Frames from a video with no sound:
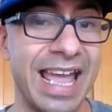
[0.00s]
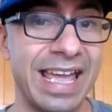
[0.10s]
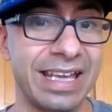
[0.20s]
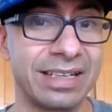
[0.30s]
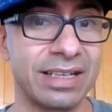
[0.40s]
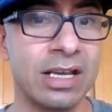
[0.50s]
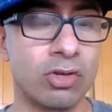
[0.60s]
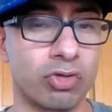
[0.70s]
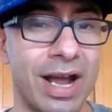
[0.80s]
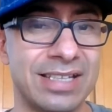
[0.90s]
and
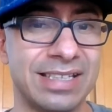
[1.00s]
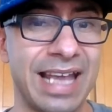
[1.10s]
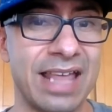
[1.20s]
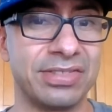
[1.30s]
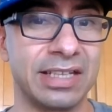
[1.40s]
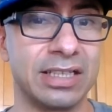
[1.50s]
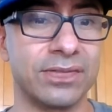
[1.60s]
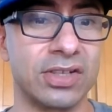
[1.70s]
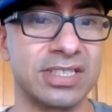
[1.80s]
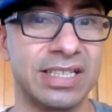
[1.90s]
rising ethnic
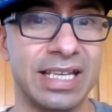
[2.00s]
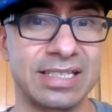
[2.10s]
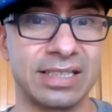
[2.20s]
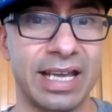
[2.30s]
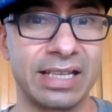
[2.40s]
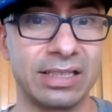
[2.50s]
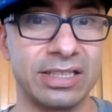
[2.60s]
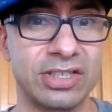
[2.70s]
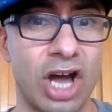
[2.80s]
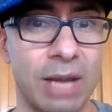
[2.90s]
diversity as
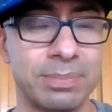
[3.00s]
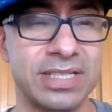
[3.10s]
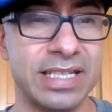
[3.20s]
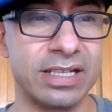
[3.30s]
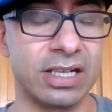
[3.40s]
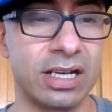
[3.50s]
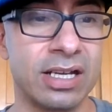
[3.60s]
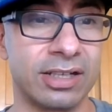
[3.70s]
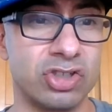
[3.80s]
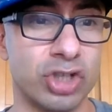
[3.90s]
likely top tier
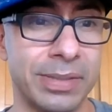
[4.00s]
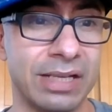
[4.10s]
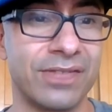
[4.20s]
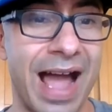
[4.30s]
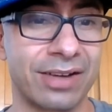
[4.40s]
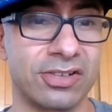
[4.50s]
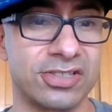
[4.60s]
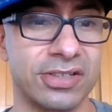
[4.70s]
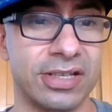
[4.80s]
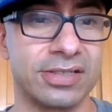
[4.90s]
contributing
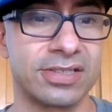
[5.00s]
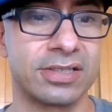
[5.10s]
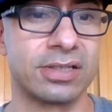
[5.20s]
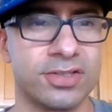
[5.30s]
factors to this.